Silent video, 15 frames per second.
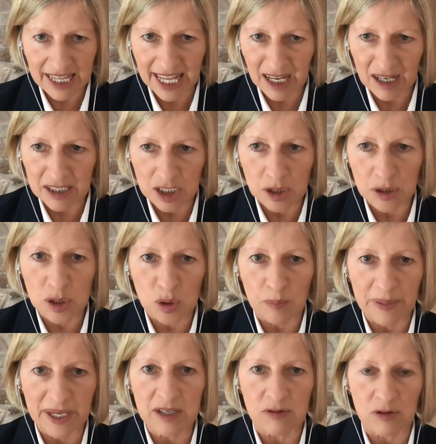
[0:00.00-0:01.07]
that unusual
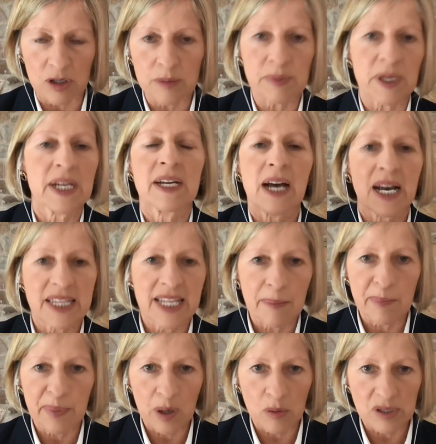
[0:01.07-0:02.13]
big group, and
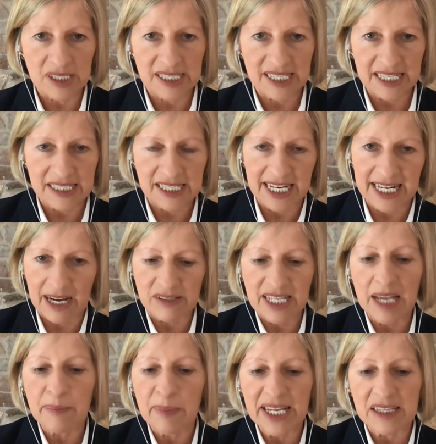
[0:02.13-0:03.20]
then beyond sixteen hours,
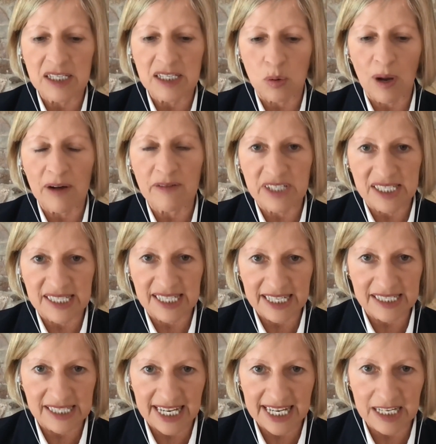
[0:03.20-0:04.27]
they made the twelve to
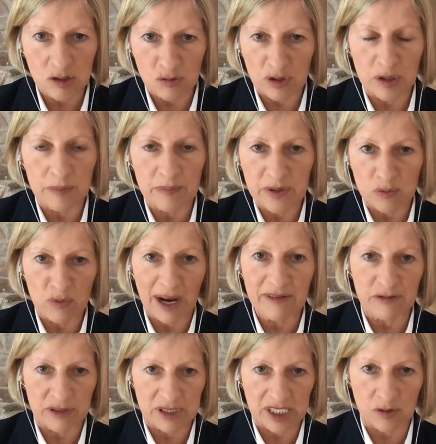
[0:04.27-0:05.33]
sixteen group the
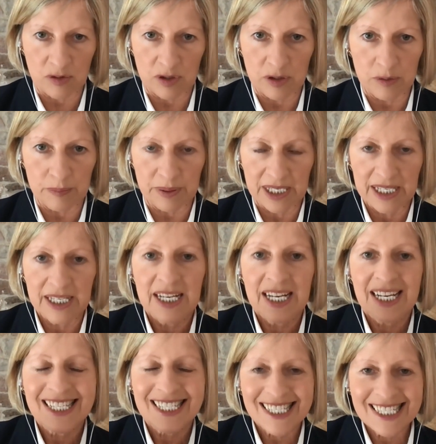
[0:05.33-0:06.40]
reference group.
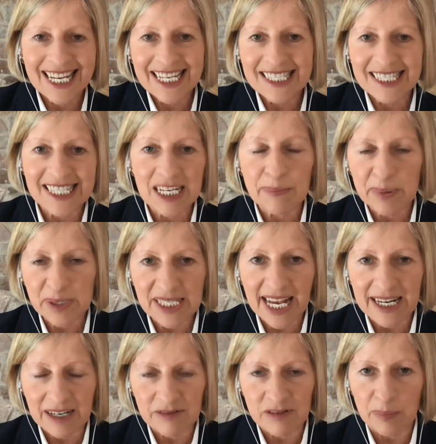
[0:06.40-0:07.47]
sixty
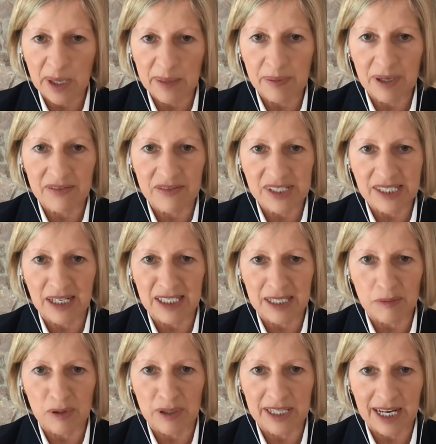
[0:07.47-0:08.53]
percent of the people in the
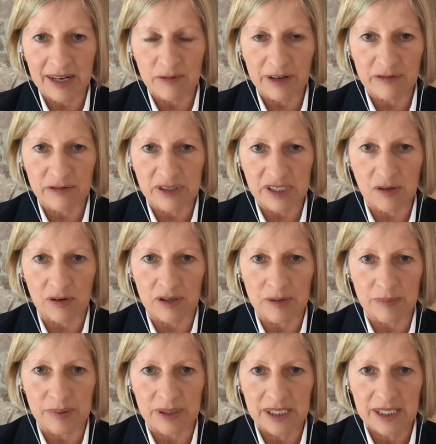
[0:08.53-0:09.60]
study were in that reference
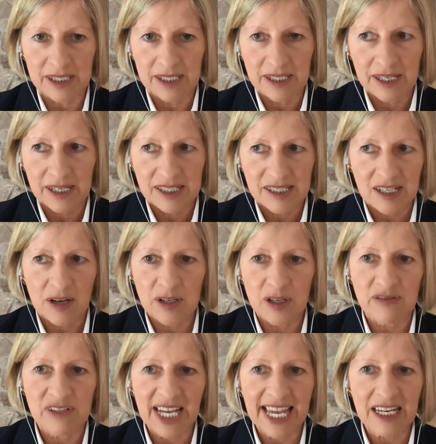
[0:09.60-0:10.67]
group. So
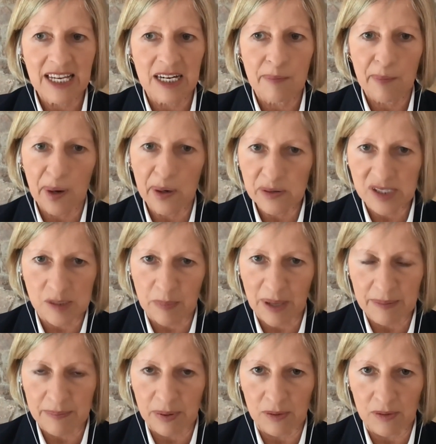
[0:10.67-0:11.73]
you've taken most
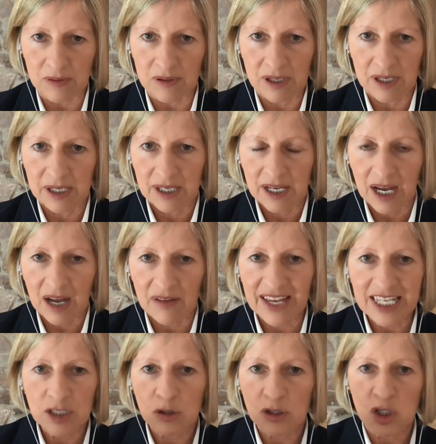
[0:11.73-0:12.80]
people, and
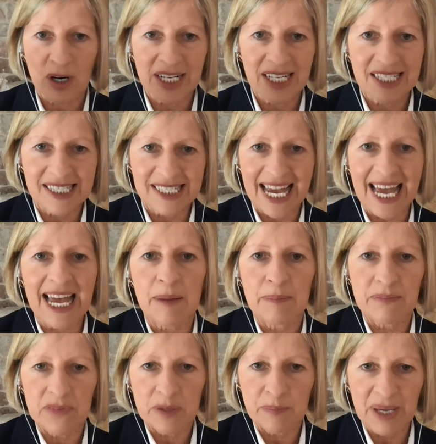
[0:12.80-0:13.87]
then you're trying to
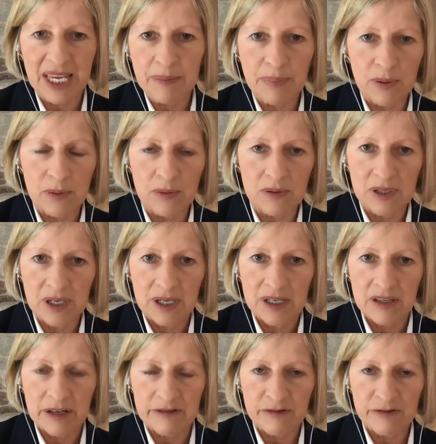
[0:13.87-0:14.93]
damn the people
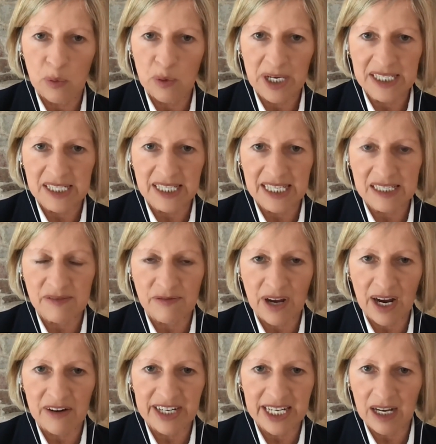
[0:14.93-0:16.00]
that fall into this
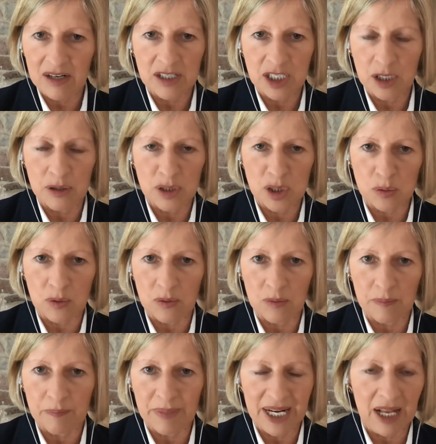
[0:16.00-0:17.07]
very
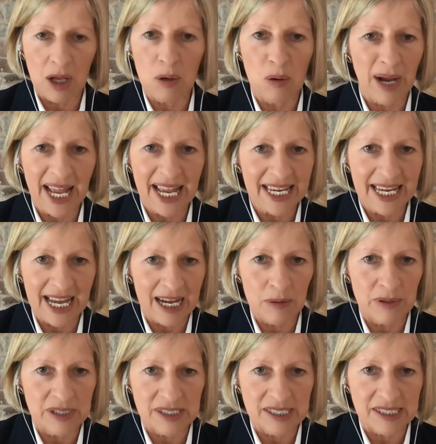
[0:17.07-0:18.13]
unusual below eight
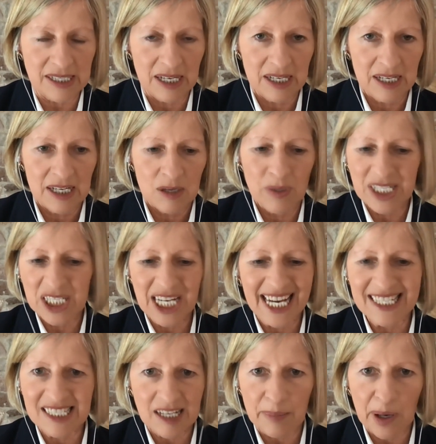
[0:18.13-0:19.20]
hours, which
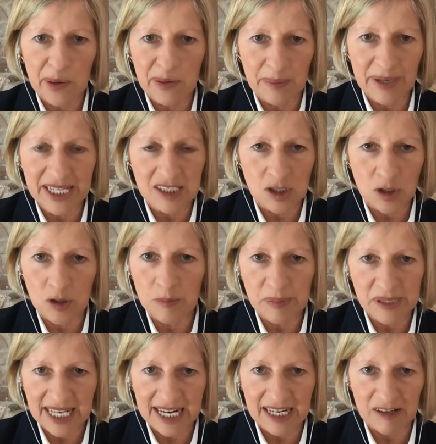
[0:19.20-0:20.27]
ends up only being two
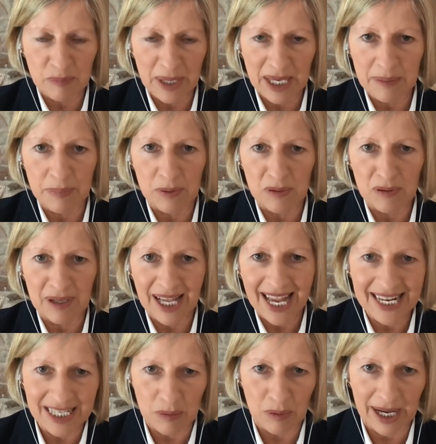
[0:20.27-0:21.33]
percent of people
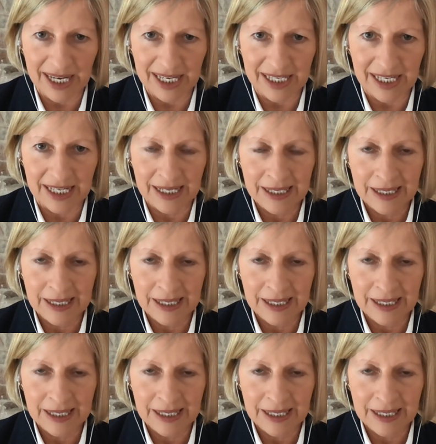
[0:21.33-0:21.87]
anyway.